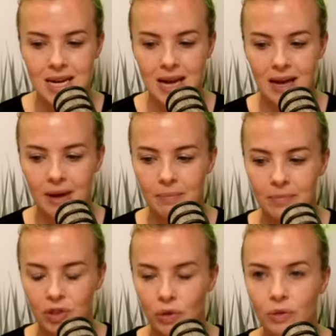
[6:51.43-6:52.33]

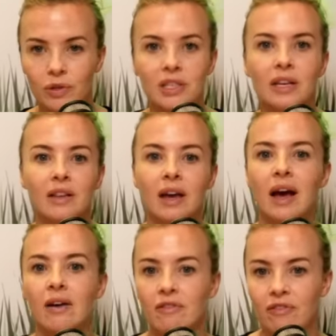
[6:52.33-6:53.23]
So it looks like they
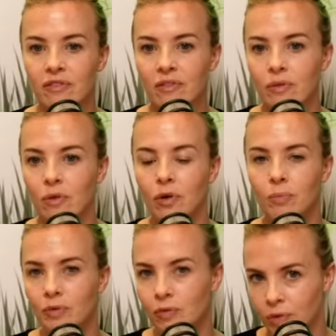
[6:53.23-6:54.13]
have all
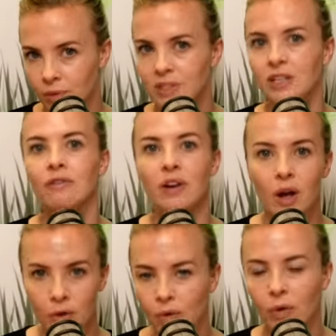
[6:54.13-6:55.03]
but ruled themselves
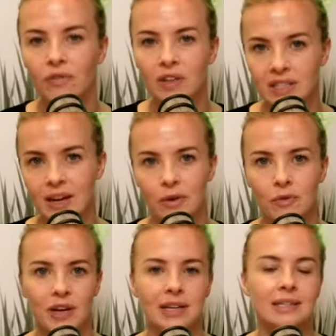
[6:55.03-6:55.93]
out of the title
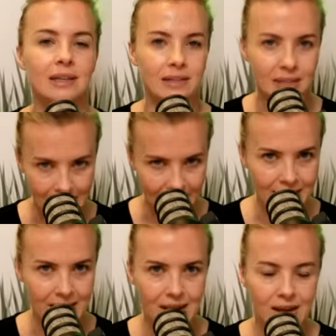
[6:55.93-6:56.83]
race
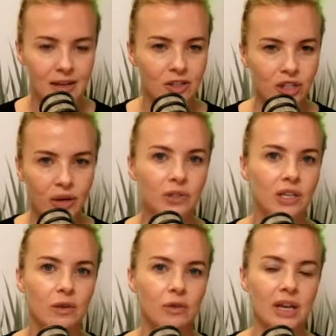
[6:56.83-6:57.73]
tonight.
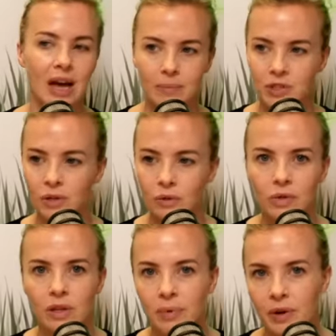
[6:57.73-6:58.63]
Chelsea looked
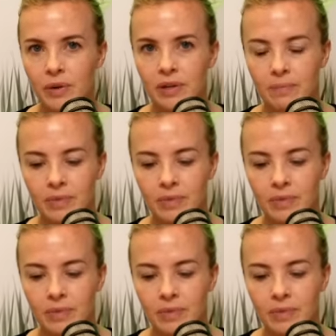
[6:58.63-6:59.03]
absolutely brilliant.